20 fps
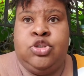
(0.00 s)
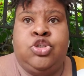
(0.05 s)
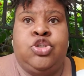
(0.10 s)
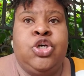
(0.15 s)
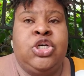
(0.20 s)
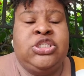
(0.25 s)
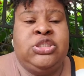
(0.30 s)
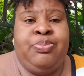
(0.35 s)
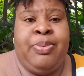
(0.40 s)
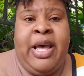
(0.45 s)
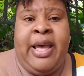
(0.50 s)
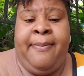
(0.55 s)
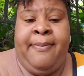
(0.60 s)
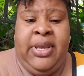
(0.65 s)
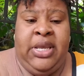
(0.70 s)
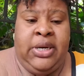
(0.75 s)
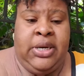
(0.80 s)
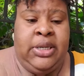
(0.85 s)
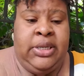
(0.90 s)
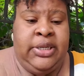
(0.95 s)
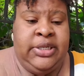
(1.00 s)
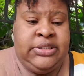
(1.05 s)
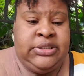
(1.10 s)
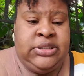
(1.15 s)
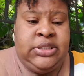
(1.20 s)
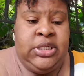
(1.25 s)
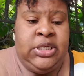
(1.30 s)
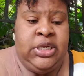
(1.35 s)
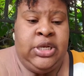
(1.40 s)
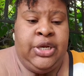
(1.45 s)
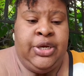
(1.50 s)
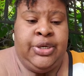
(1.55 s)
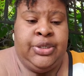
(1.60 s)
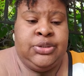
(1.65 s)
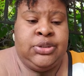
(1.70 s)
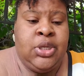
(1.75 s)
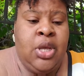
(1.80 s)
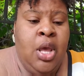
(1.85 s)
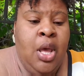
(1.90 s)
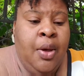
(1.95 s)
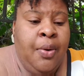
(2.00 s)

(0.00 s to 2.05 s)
Just by being a listening ears.